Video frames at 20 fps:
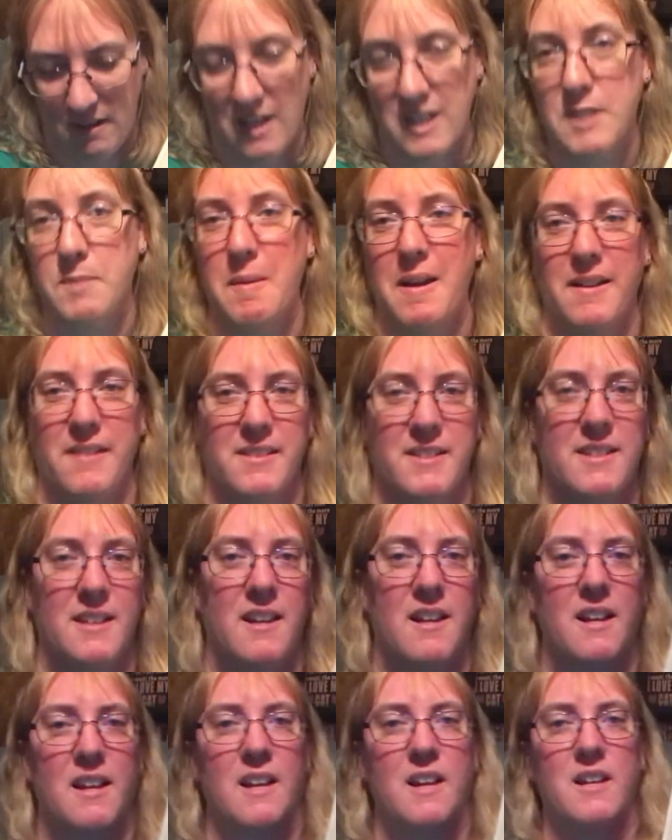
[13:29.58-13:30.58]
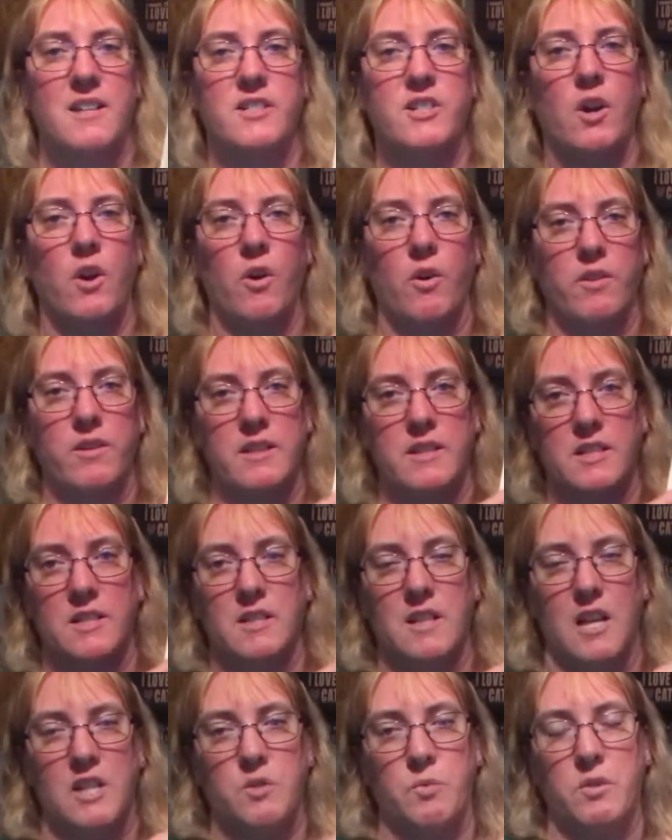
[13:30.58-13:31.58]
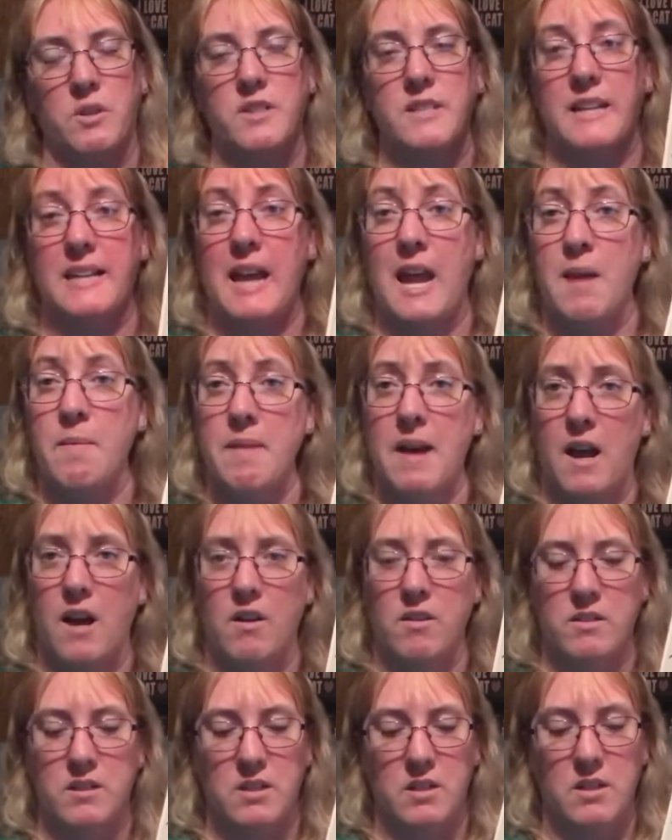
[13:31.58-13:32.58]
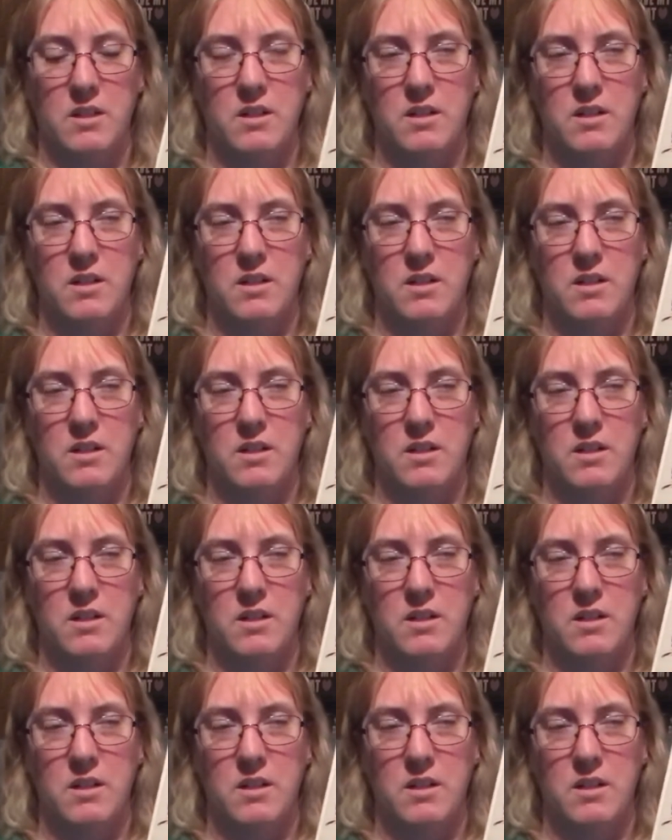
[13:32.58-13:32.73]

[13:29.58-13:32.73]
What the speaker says: Spells. So this is Lost Worlds that came out